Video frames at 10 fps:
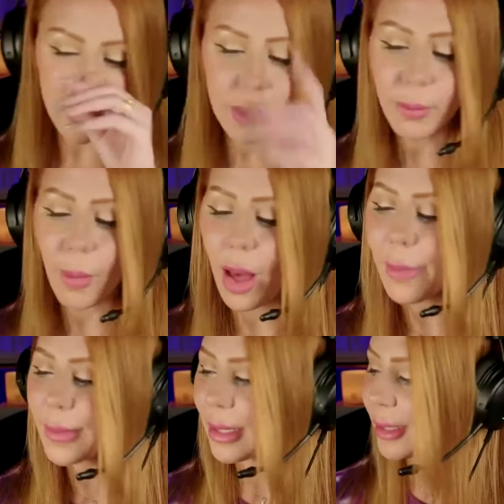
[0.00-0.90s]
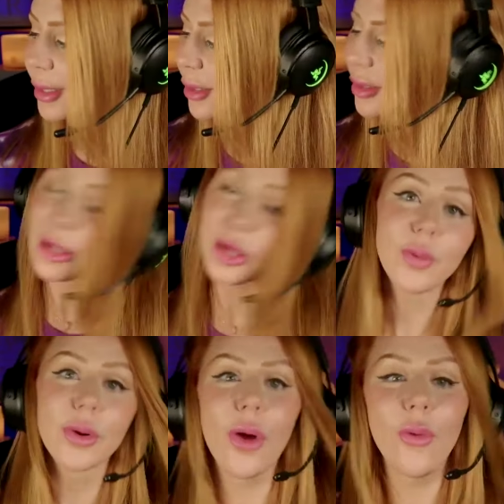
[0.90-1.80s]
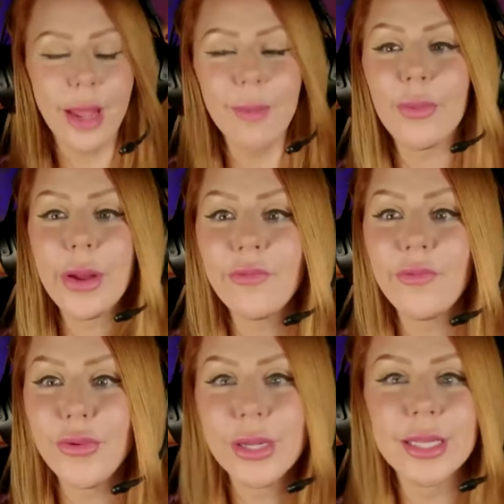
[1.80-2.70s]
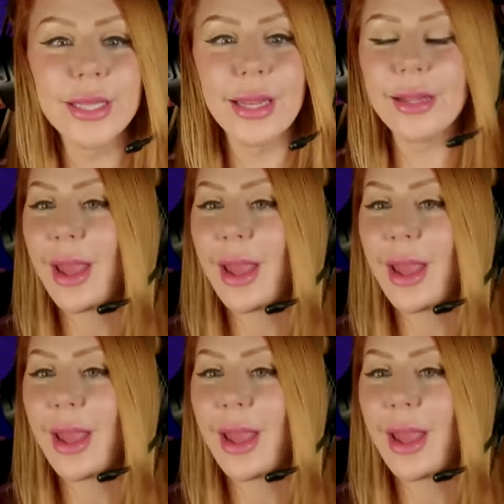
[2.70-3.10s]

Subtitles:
good mom and he says that you would go and like bring food and set it